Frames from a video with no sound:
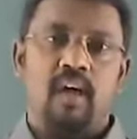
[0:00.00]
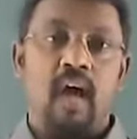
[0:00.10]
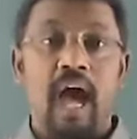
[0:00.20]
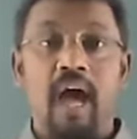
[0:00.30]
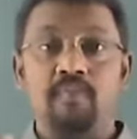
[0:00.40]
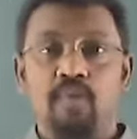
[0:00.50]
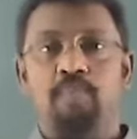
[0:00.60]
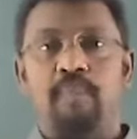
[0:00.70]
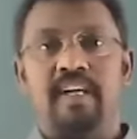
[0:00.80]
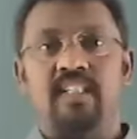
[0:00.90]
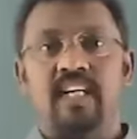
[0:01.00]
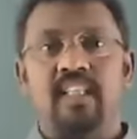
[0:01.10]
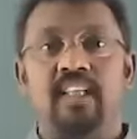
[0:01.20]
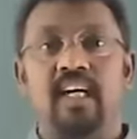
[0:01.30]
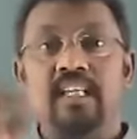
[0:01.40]
have to
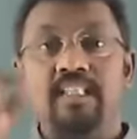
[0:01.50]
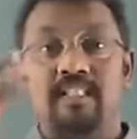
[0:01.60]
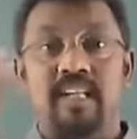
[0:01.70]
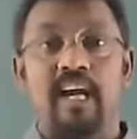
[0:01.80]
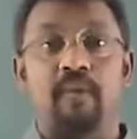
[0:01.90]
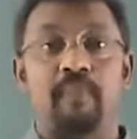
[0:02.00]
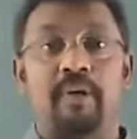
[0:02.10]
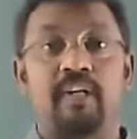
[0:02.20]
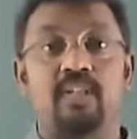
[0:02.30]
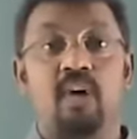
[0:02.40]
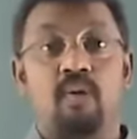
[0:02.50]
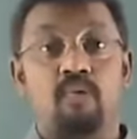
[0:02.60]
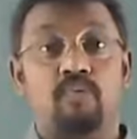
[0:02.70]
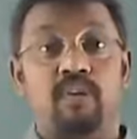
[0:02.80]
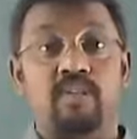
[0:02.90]
maintain the statements
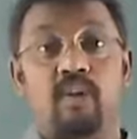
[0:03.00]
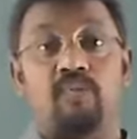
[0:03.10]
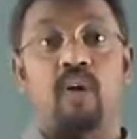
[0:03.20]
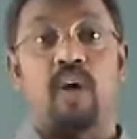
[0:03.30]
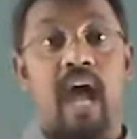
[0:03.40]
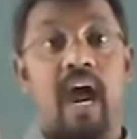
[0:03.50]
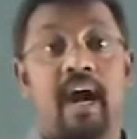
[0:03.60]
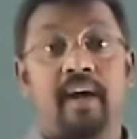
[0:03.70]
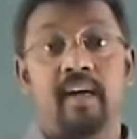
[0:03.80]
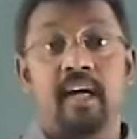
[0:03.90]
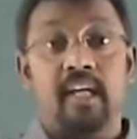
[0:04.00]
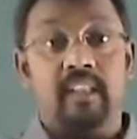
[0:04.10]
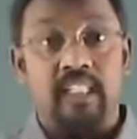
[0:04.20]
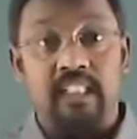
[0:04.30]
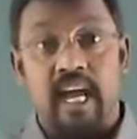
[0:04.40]
first of all, and
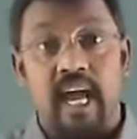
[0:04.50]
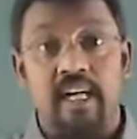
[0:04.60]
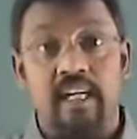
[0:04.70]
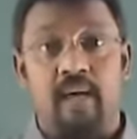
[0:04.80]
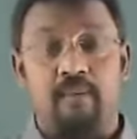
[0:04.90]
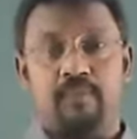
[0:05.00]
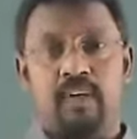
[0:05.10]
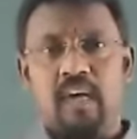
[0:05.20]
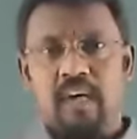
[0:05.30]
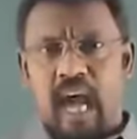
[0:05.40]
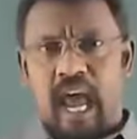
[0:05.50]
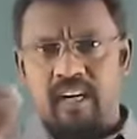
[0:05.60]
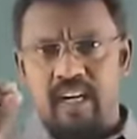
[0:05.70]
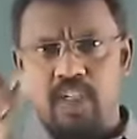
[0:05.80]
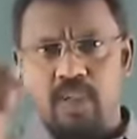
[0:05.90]
the diagram.
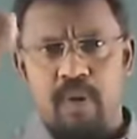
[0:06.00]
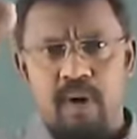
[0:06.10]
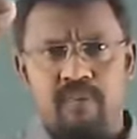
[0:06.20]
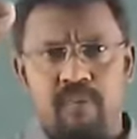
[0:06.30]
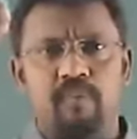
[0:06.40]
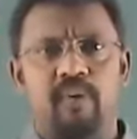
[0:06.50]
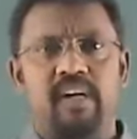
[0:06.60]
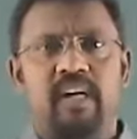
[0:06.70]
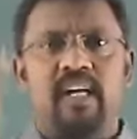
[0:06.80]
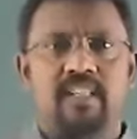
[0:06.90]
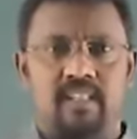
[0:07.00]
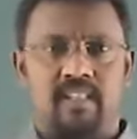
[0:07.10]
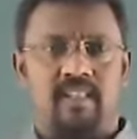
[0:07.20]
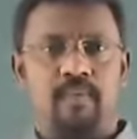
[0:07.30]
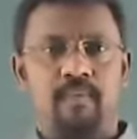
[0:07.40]
Calculation part will be very less,
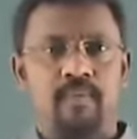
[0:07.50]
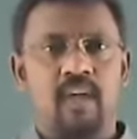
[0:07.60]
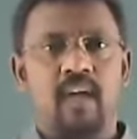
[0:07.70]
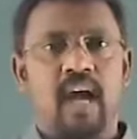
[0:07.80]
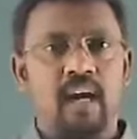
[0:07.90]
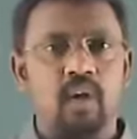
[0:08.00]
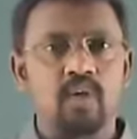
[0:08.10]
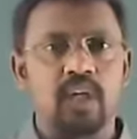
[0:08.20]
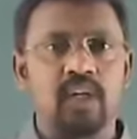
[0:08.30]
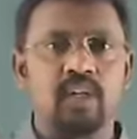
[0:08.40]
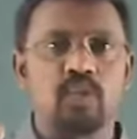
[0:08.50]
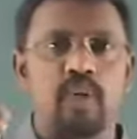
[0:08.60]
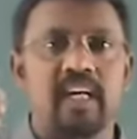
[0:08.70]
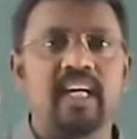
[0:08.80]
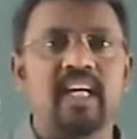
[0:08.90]
and also it is
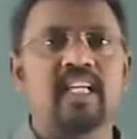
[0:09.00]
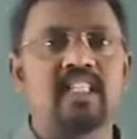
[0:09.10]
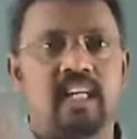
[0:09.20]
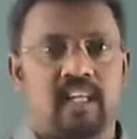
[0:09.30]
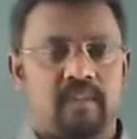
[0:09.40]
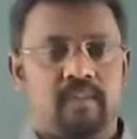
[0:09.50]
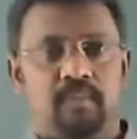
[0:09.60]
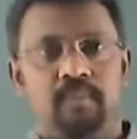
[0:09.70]
very easy.